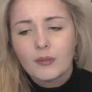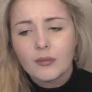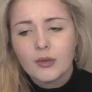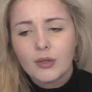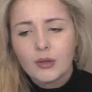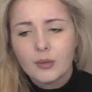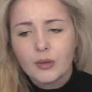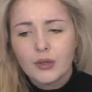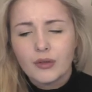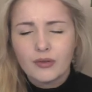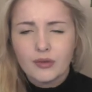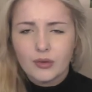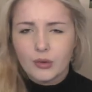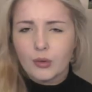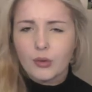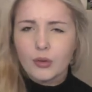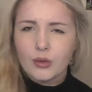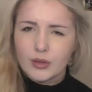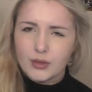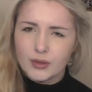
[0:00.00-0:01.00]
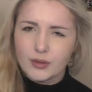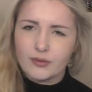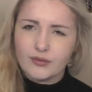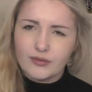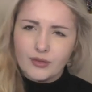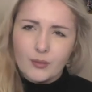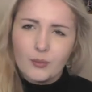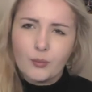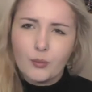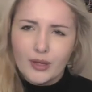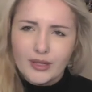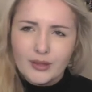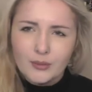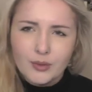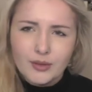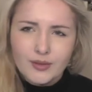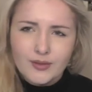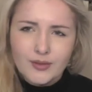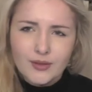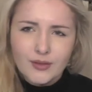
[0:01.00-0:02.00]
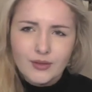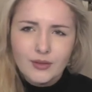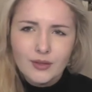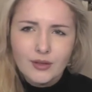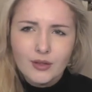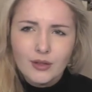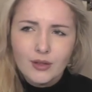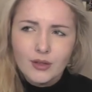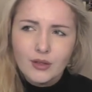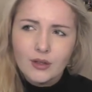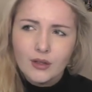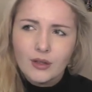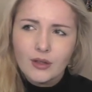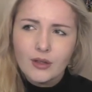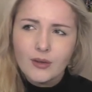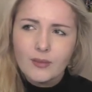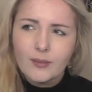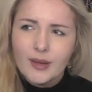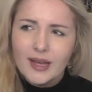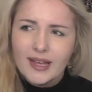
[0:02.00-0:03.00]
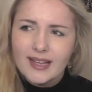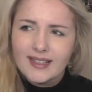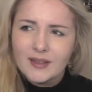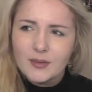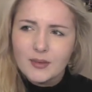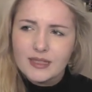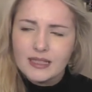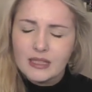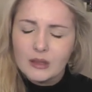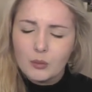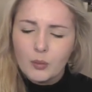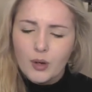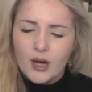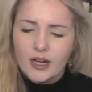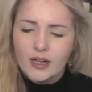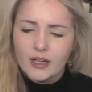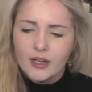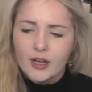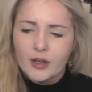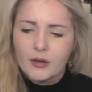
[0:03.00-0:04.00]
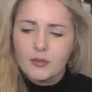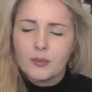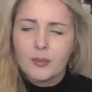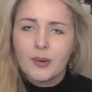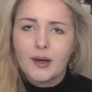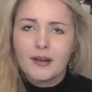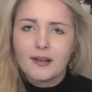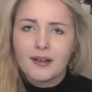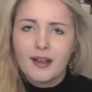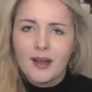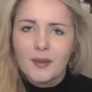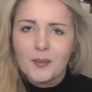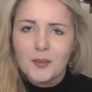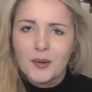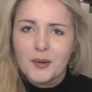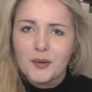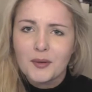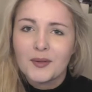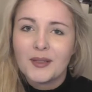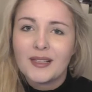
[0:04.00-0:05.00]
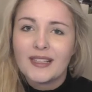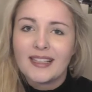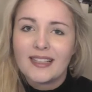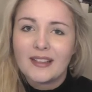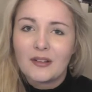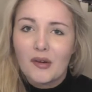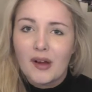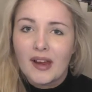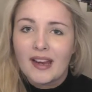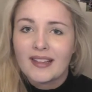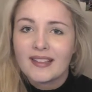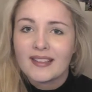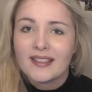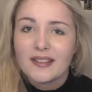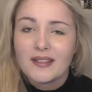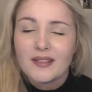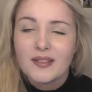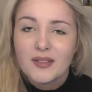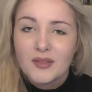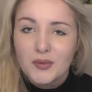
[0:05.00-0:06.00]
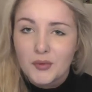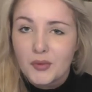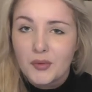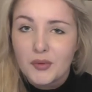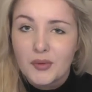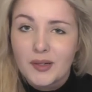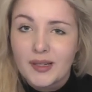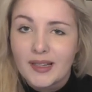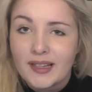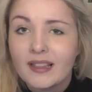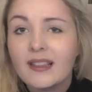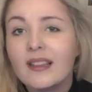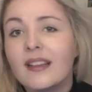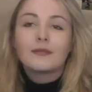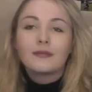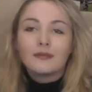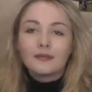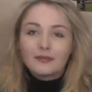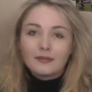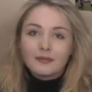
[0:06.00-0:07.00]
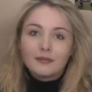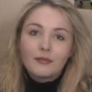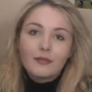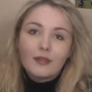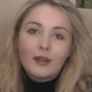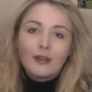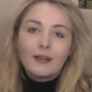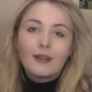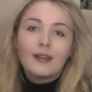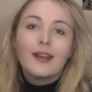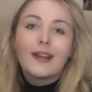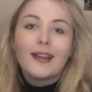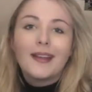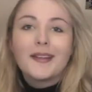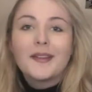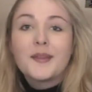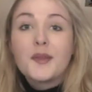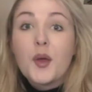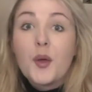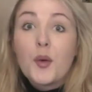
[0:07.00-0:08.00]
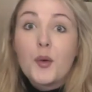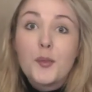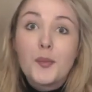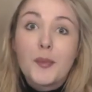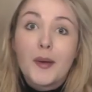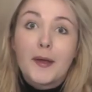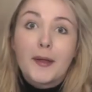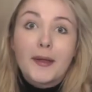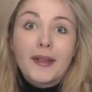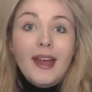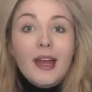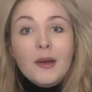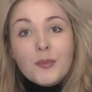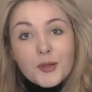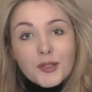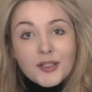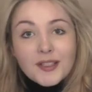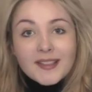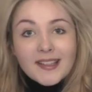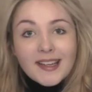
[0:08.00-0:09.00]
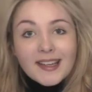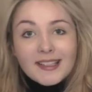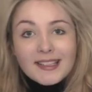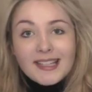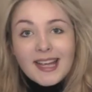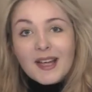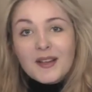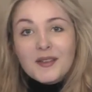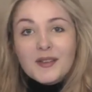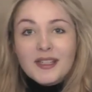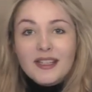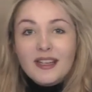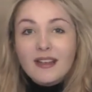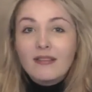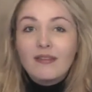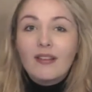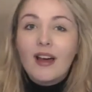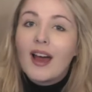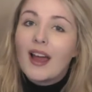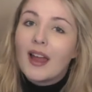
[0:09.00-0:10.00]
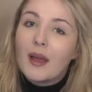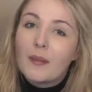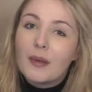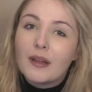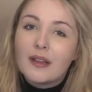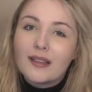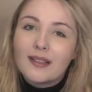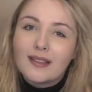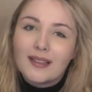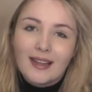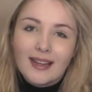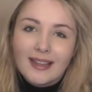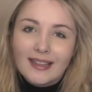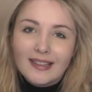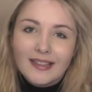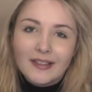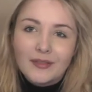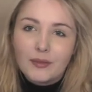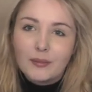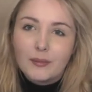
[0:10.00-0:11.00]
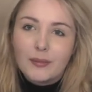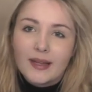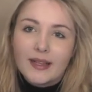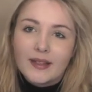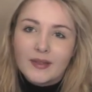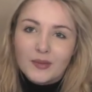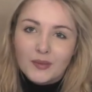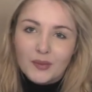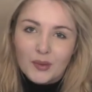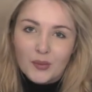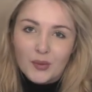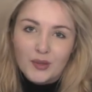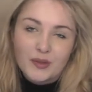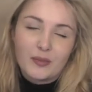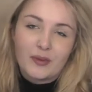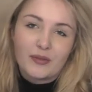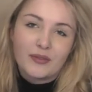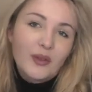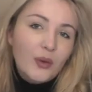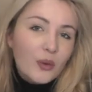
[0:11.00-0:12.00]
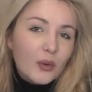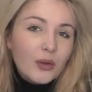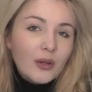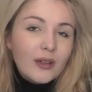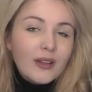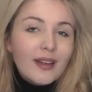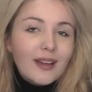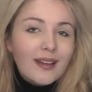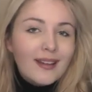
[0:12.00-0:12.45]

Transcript: you would have thought from when it was made. It was a little while ago, but a really great story. So my camera just cut out if I am in a slightly different place than I was before,